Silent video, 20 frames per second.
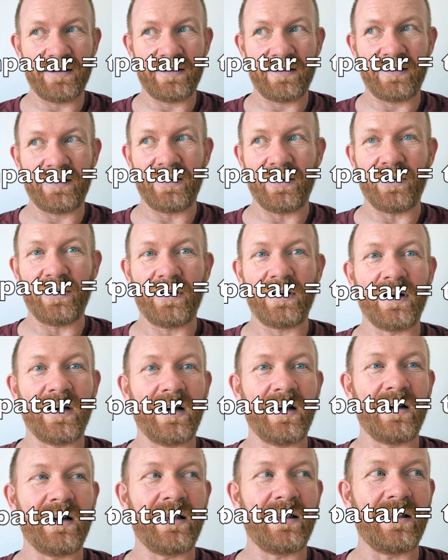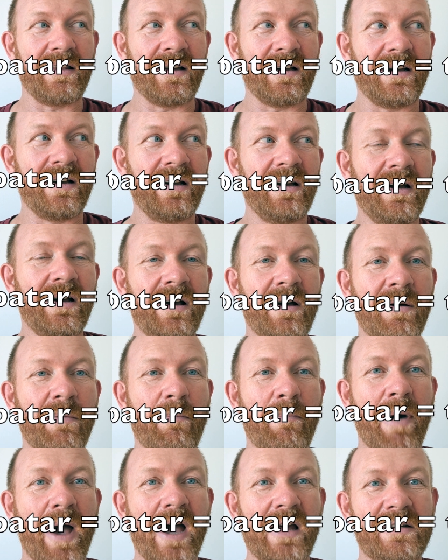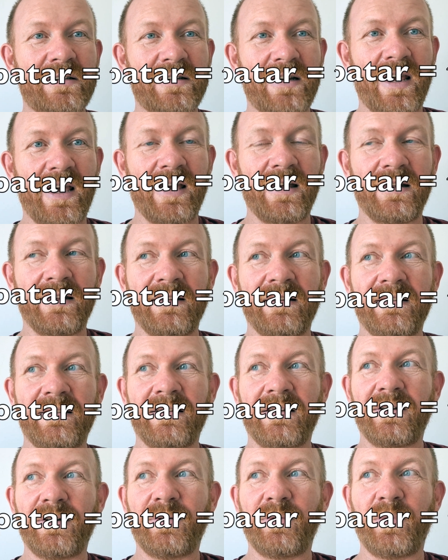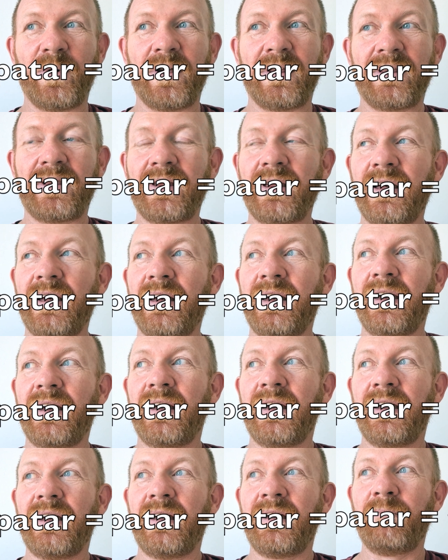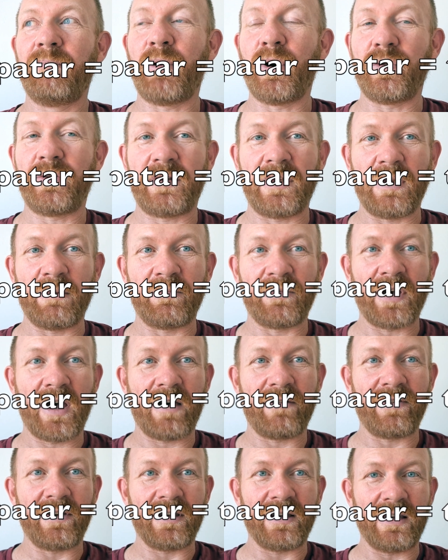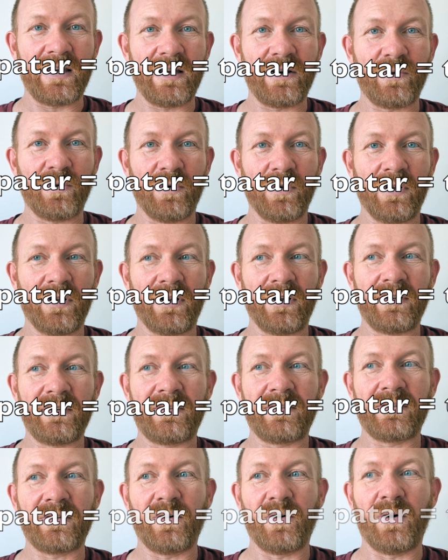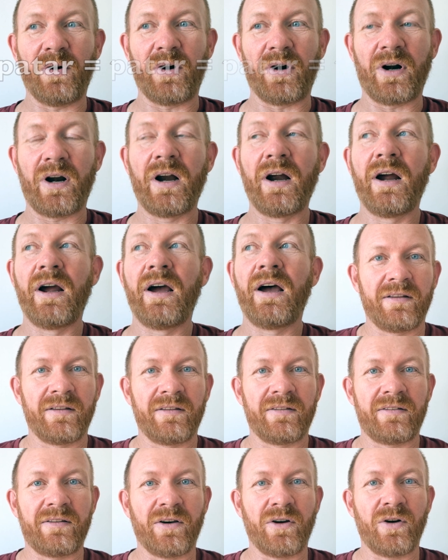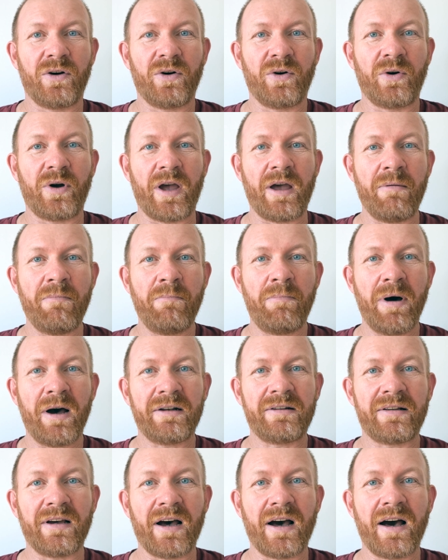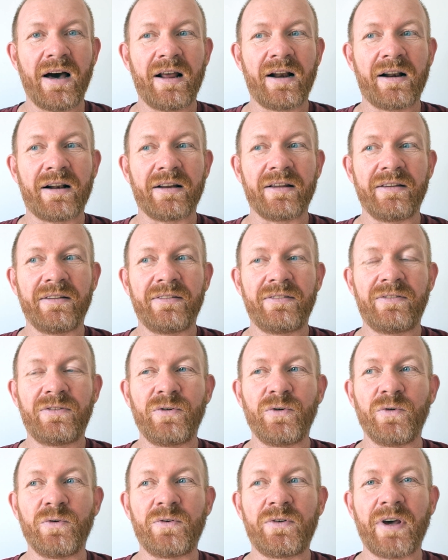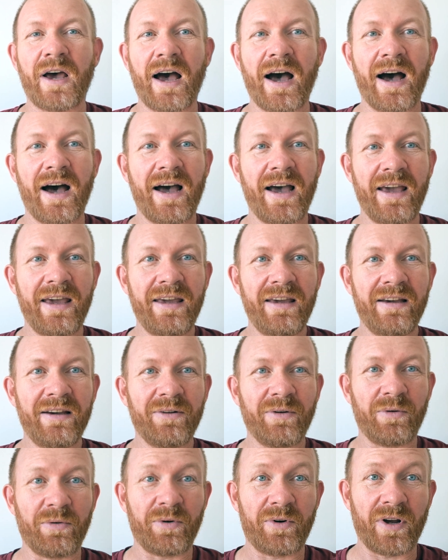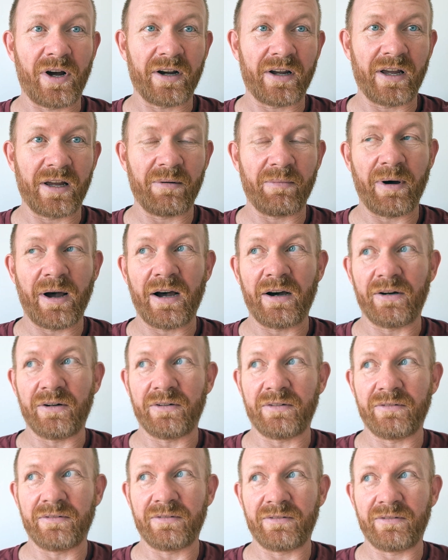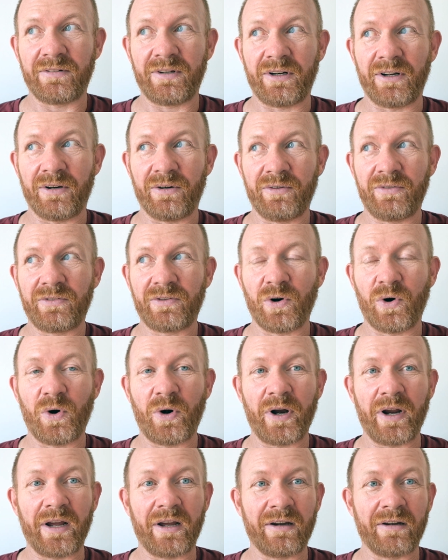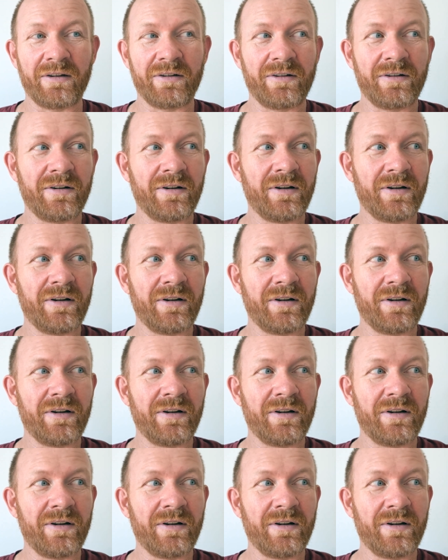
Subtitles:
The match ends with both teams having equal score. So empatar is to tie when we're talking about, scoring